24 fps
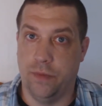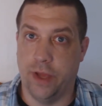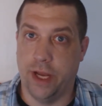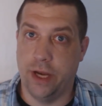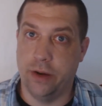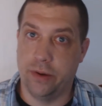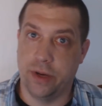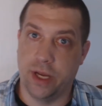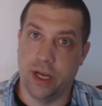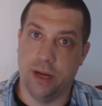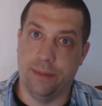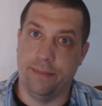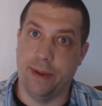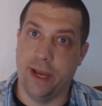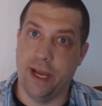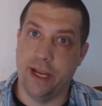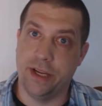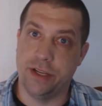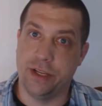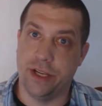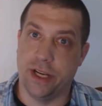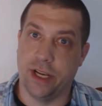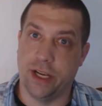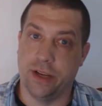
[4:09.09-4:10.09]
they don't get a
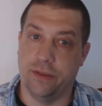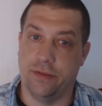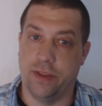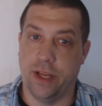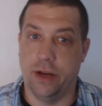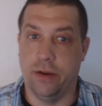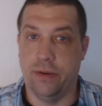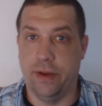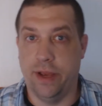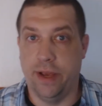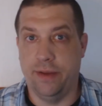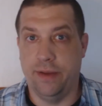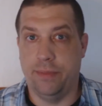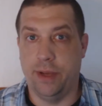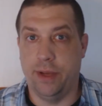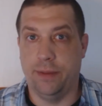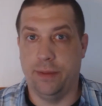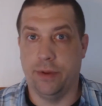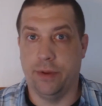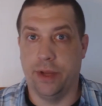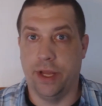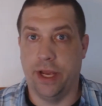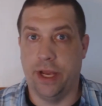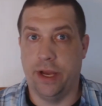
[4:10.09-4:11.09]
paycheck if they don't have
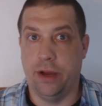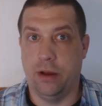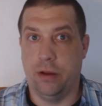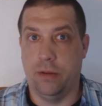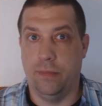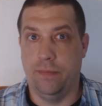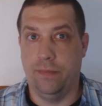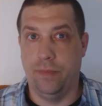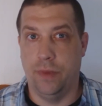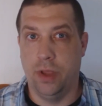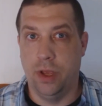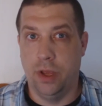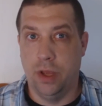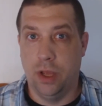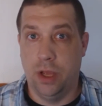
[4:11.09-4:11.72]
people to help.